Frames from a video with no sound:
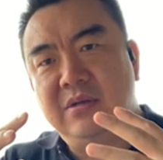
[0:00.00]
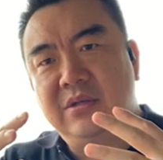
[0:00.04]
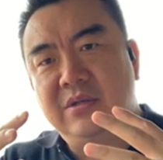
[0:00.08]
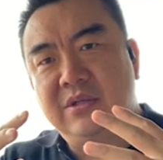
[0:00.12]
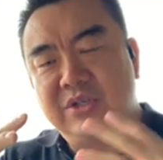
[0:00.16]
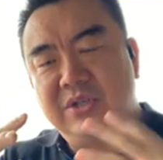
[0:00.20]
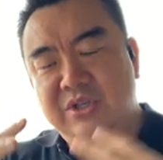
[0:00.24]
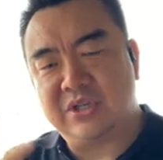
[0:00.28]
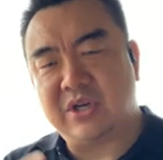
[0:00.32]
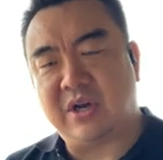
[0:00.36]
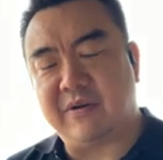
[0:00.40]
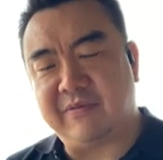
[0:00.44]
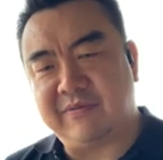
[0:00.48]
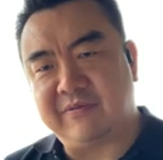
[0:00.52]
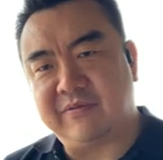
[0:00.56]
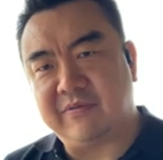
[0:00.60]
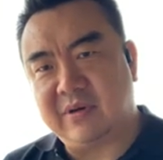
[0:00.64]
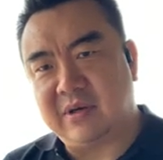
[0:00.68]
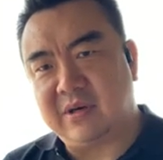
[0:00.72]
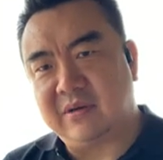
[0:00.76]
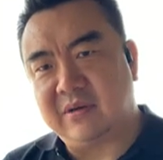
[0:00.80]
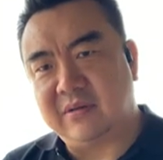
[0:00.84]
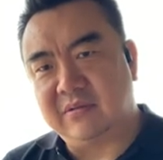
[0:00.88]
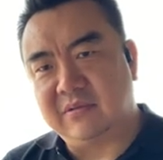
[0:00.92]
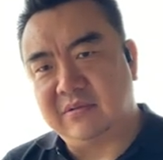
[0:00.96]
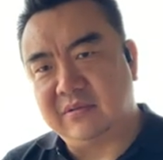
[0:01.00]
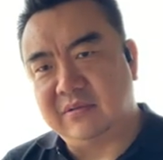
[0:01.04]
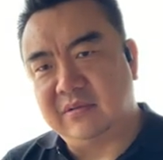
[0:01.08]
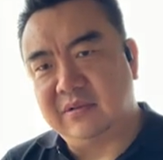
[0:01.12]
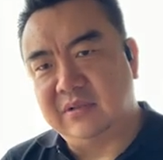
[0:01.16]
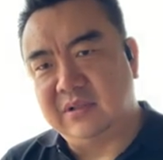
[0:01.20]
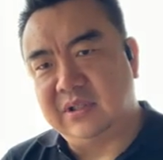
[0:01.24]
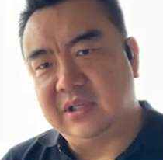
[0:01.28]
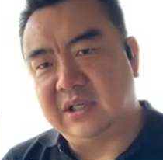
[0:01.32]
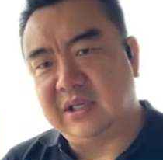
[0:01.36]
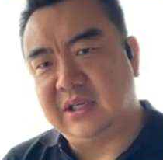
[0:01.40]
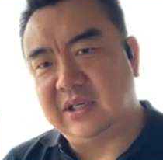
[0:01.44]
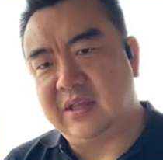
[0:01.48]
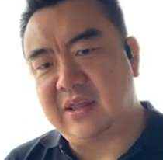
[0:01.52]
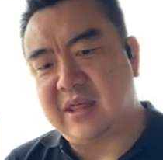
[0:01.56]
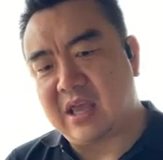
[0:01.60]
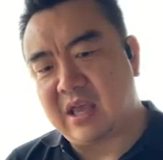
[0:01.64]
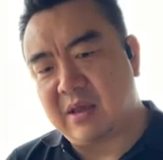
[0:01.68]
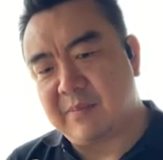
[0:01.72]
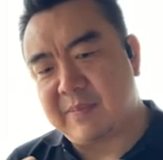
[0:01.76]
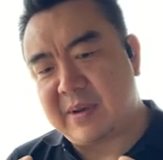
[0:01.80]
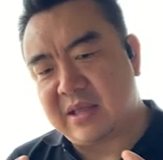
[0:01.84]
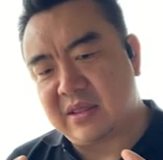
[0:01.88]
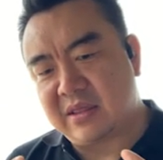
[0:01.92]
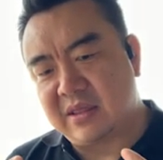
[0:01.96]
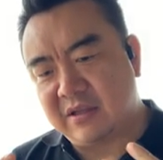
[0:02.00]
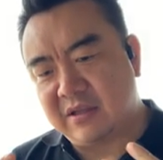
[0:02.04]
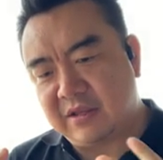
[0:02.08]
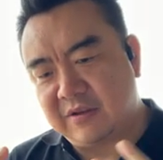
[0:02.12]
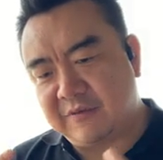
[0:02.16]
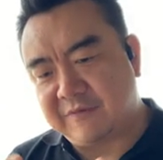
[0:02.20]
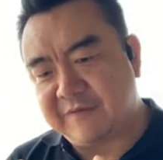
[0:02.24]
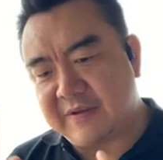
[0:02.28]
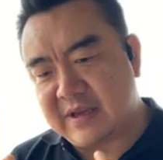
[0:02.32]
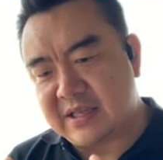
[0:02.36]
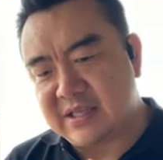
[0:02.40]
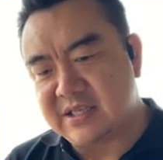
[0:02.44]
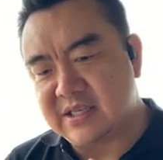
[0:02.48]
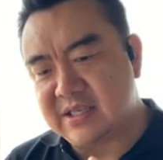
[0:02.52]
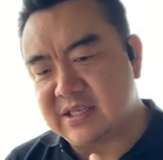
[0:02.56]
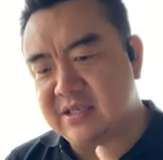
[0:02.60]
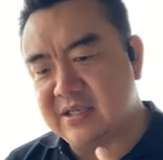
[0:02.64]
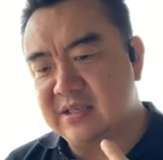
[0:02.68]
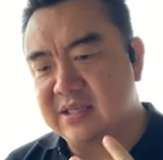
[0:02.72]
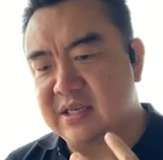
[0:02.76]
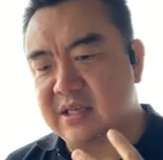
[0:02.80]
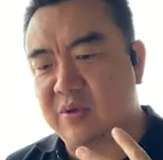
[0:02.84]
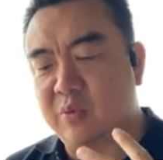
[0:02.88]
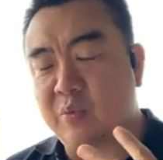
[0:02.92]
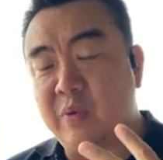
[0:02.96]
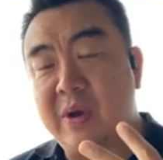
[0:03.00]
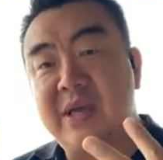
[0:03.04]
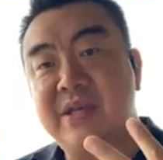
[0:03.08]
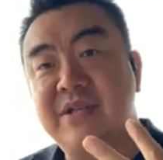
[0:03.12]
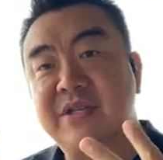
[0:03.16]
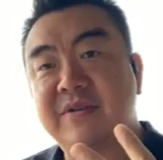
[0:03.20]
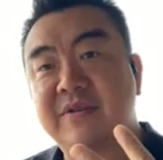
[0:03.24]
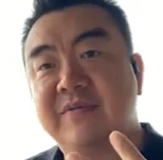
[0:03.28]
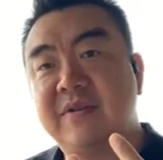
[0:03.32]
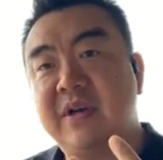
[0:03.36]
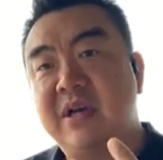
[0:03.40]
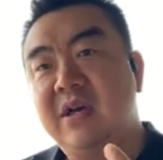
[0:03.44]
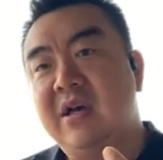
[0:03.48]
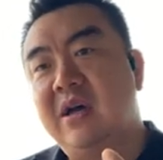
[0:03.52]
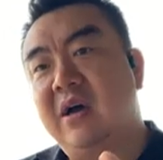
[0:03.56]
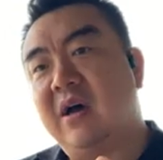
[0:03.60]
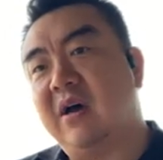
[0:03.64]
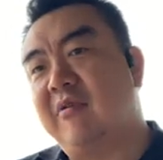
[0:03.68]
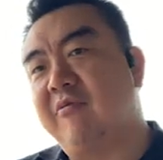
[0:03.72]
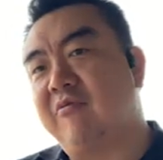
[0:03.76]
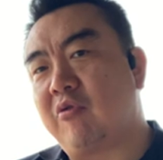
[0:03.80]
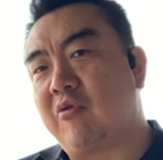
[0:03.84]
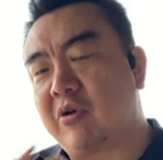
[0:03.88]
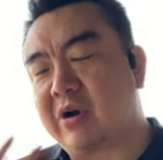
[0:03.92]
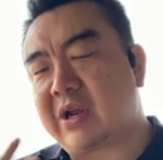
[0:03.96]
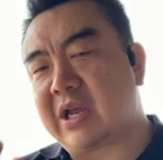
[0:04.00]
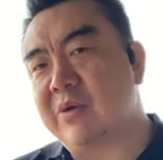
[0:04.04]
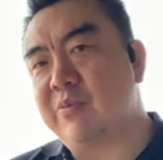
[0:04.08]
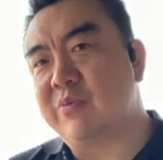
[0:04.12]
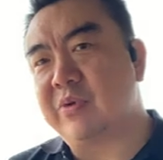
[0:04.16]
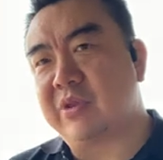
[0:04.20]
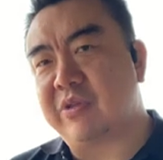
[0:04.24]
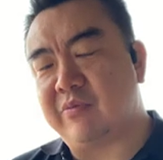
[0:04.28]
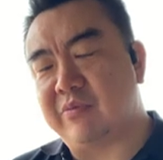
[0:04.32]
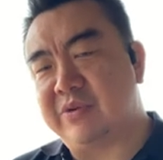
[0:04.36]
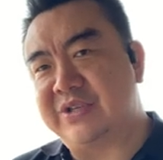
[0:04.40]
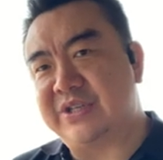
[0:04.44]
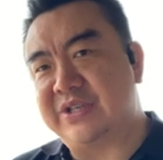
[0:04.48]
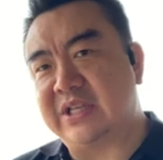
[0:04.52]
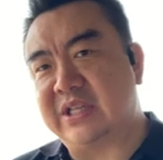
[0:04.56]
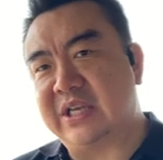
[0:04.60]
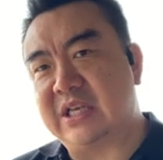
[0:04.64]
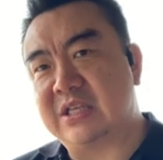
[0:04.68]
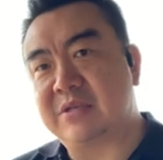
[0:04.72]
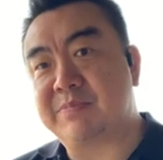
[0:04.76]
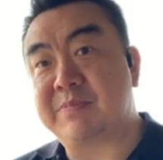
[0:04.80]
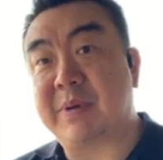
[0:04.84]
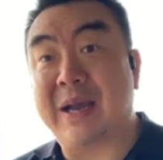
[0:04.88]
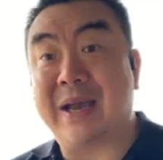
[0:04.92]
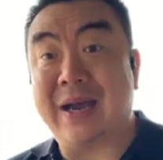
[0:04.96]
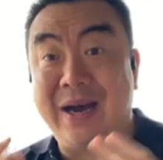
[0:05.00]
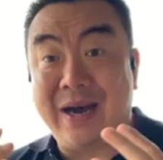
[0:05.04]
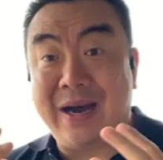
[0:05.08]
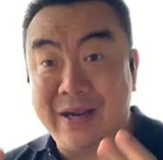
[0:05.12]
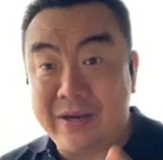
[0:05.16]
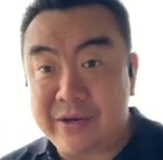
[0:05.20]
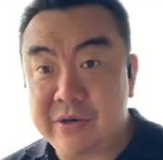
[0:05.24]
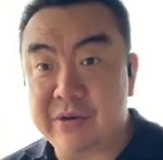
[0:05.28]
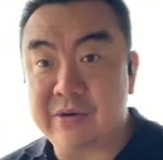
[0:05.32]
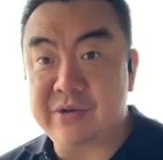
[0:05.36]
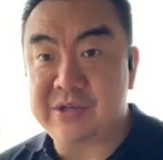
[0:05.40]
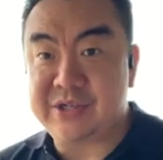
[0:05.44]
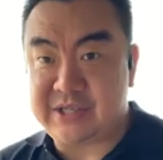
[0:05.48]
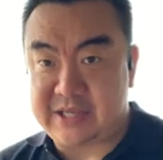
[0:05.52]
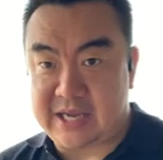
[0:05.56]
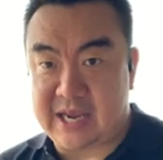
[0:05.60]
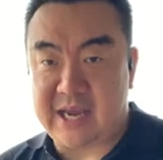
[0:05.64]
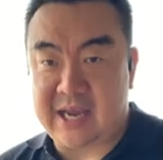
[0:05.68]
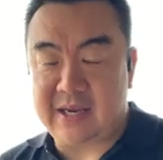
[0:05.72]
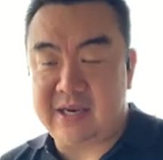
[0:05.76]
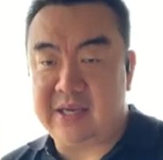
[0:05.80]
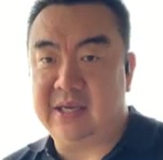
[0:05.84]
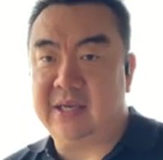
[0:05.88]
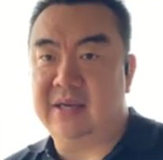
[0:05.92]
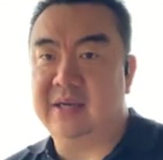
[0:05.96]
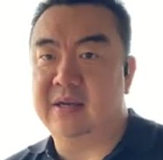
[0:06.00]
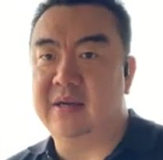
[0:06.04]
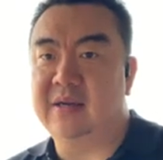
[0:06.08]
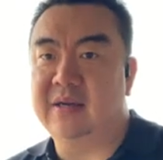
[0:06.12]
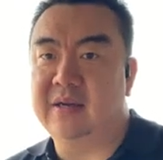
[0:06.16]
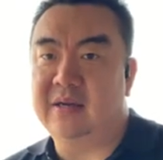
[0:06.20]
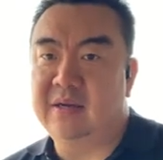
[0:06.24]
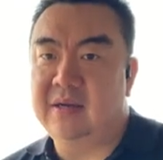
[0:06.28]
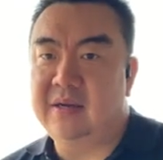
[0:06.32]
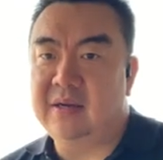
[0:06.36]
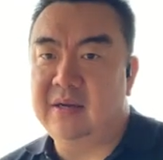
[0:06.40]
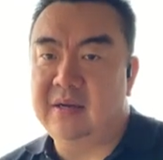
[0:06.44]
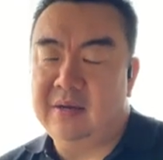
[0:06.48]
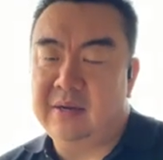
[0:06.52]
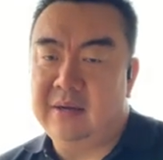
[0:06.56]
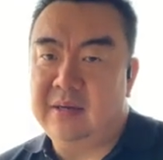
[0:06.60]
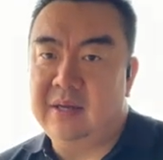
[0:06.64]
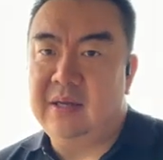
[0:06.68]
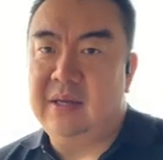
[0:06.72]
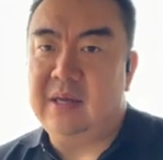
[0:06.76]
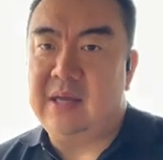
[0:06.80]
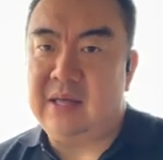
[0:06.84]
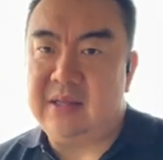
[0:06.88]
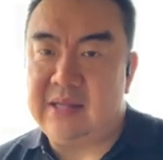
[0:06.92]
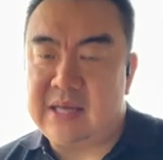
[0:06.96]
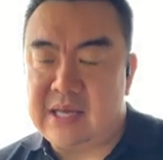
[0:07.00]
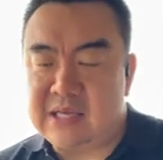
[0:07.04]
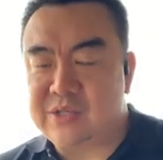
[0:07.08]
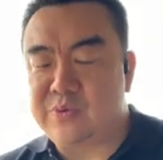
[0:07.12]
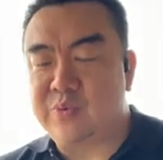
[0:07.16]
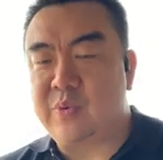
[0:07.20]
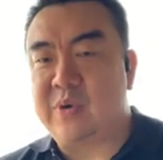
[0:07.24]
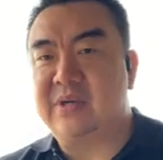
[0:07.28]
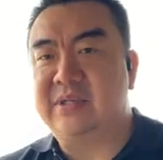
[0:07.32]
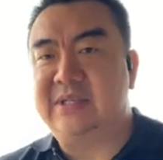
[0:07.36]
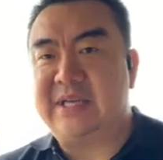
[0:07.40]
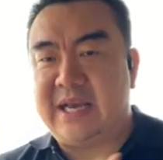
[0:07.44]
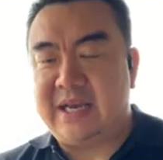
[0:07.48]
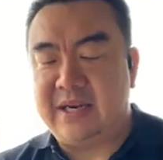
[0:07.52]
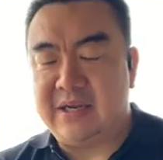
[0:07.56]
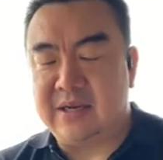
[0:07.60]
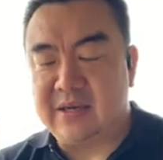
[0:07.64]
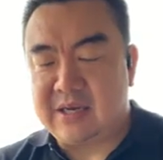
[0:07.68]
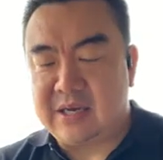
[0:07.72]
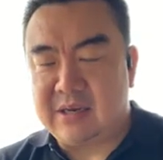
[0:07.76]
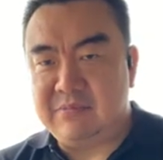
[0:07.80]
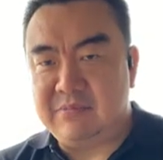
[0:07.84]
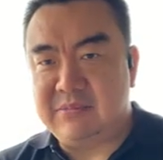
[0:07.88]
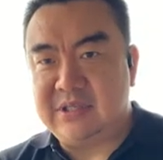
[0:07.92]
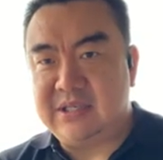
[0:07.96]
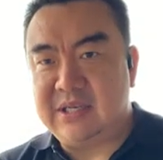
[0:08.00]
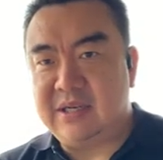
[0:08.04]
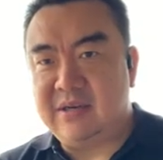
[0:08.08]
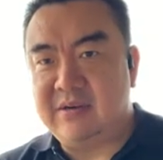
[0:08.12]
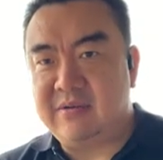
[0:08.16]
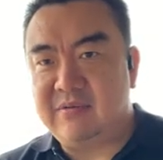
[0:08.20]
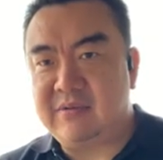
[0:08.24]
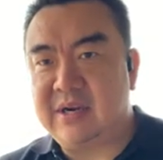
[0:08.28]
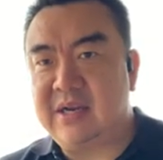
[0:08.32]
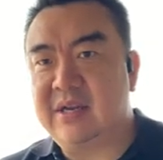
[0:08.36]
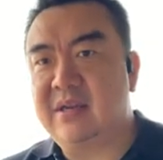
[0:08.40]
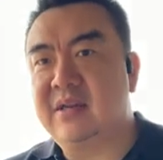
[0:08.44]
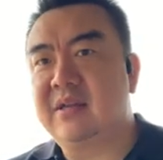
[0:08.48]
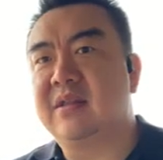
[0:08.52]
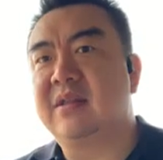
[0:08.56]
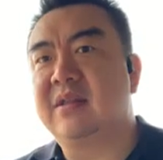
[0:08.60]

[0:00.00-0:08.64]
software. And think about the defenses and the ways of working with resilience by understanding it. And that's where data comes in, right?